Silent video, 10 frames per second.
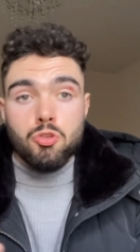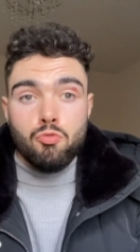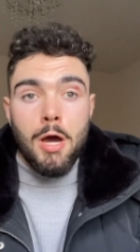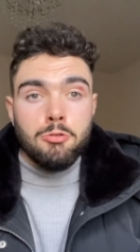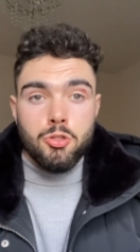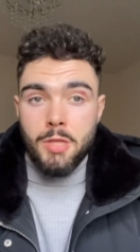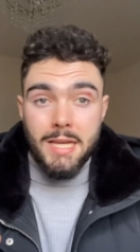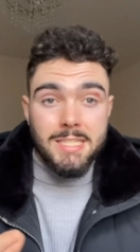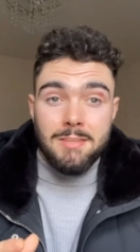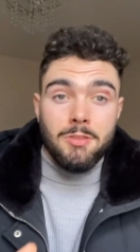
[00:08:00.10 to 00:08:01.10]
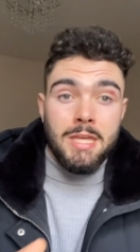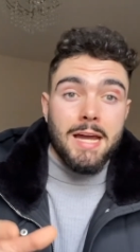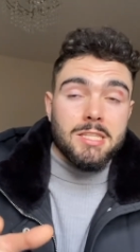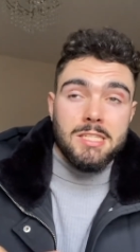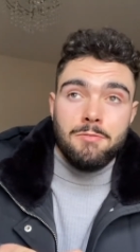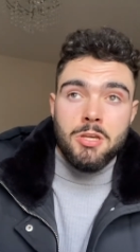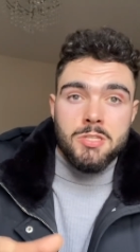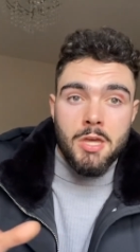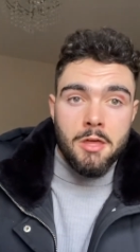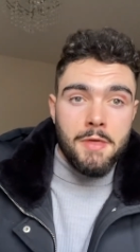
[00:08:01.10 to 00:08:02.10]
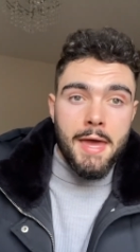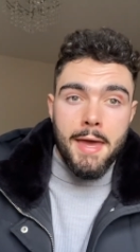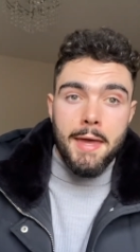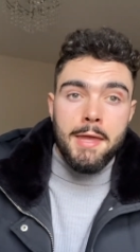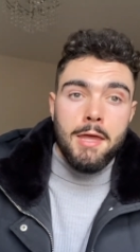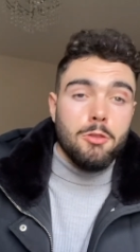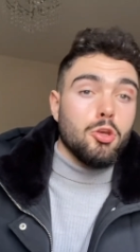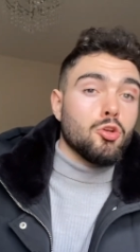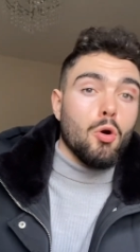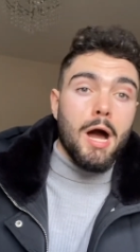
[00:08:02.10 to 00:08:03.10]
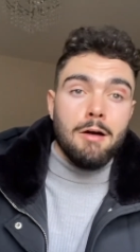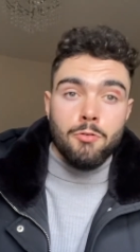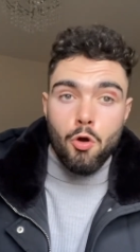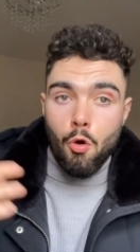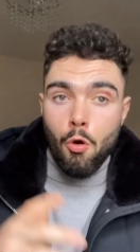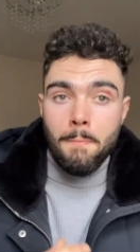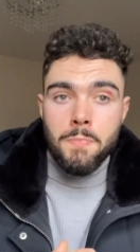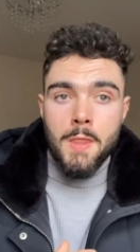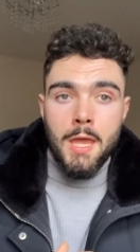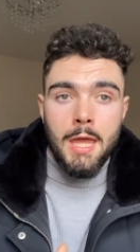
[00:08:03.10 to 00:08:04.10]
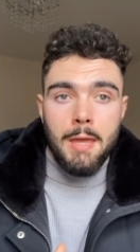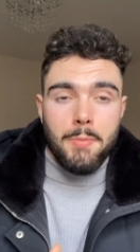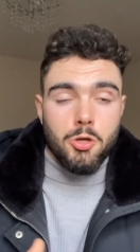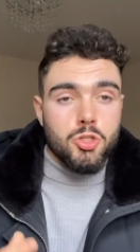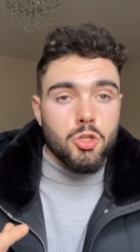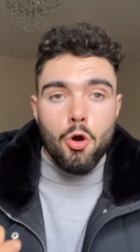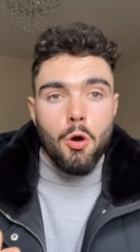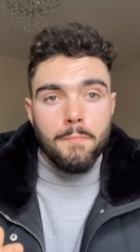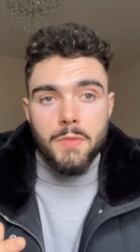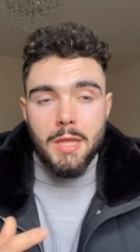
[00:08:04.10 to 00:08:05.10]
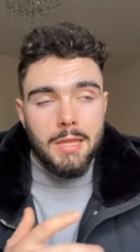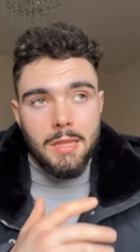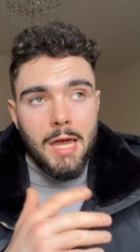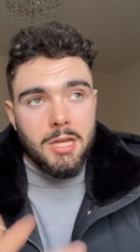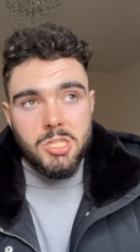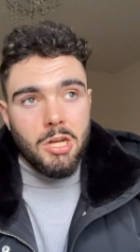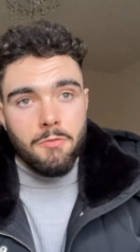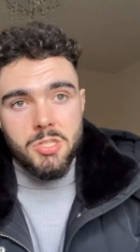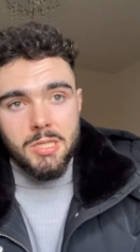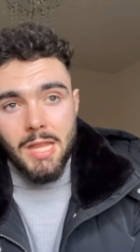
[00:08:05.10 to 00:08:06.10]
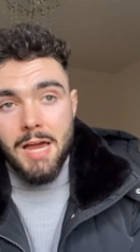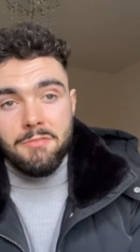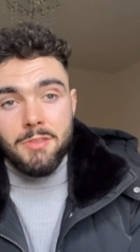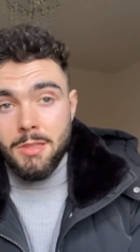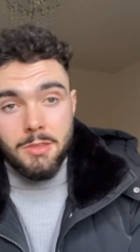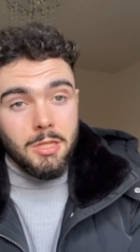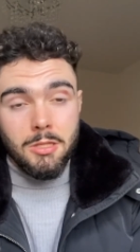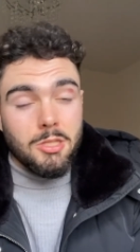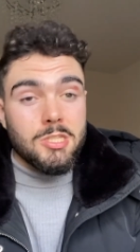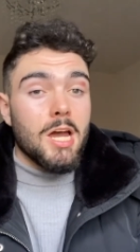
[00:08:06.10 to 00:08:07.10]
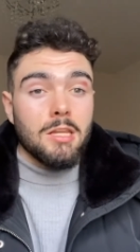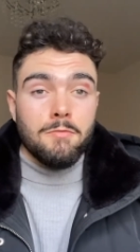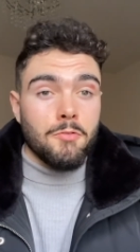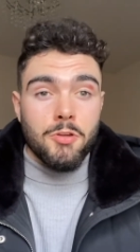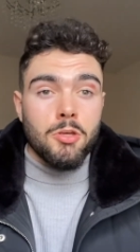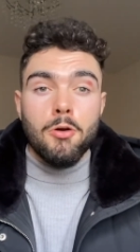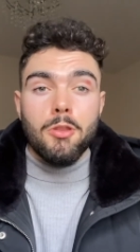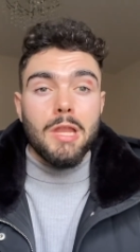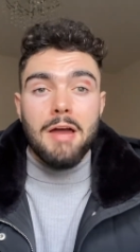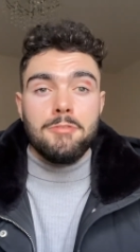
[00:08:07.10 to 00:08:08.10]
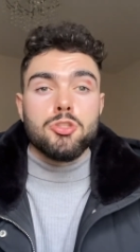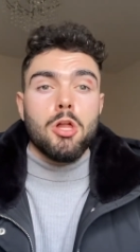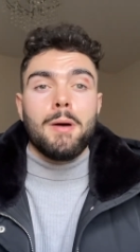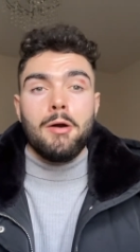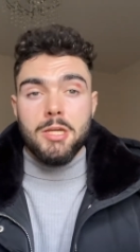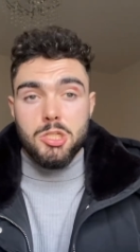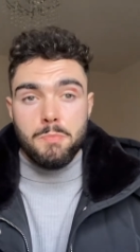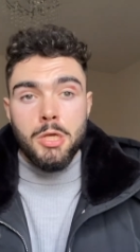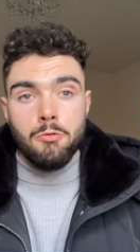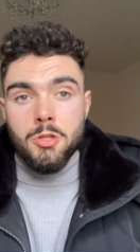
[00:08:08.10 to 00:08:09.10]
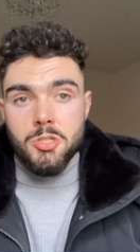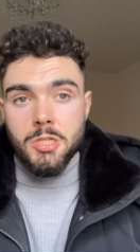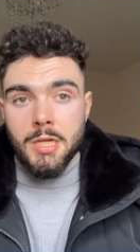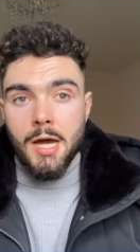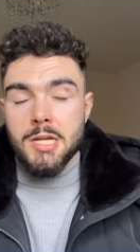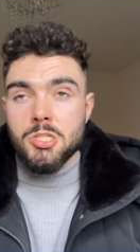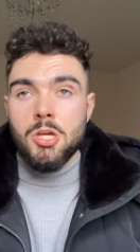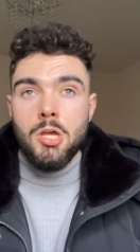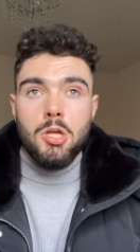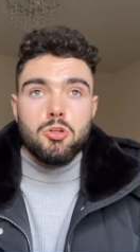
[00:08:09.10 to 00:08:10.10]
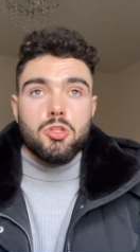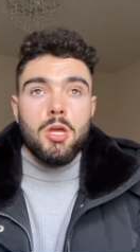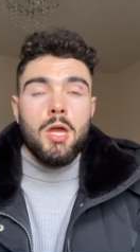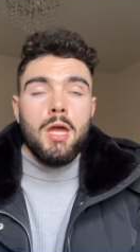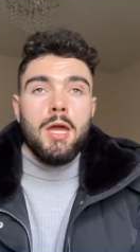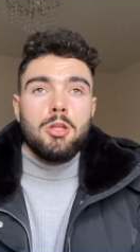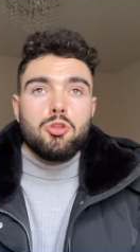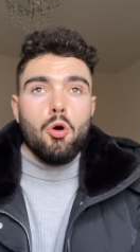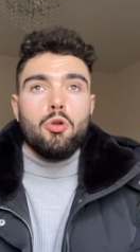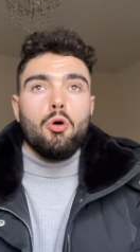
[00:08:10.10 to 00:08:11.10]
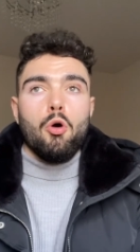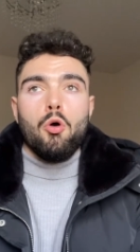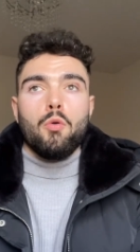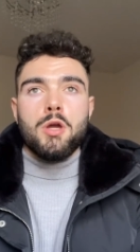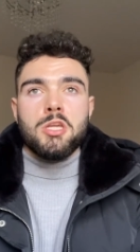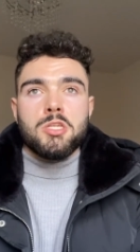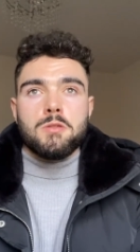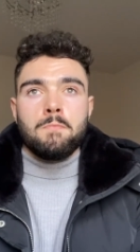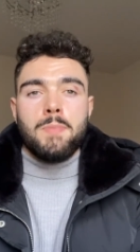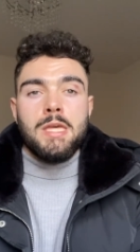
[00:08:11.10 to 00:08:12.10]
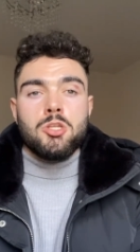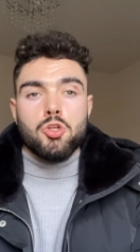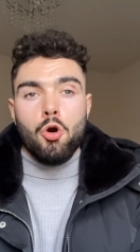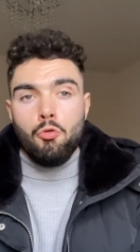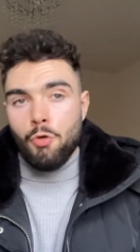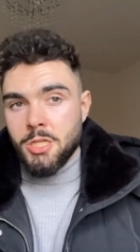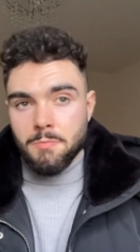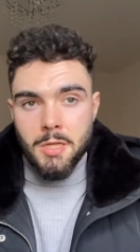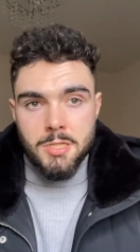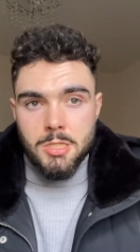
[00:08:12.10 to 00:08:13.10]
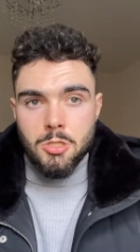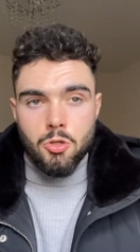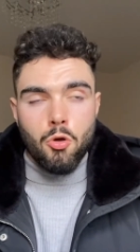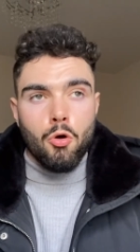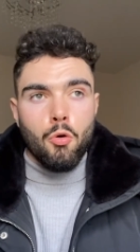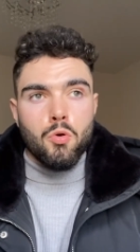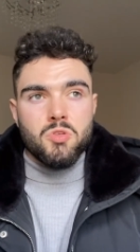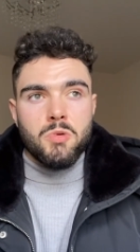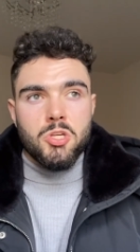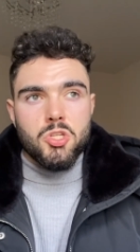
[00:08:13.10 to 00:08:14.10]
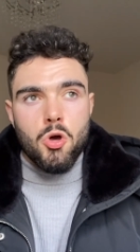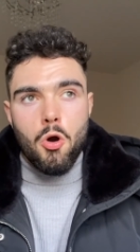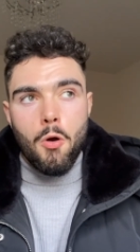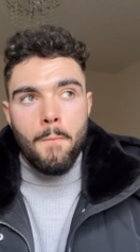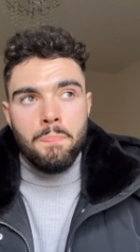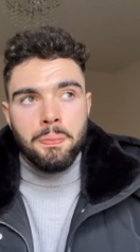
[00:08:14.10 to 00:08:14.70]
around you, the, the activities that are there that you don't have at home. Because, you know, like I said, obviously, life, the, the title of the video, the life is all about experiencing, guys. Just don't always be so regimented and don't always be so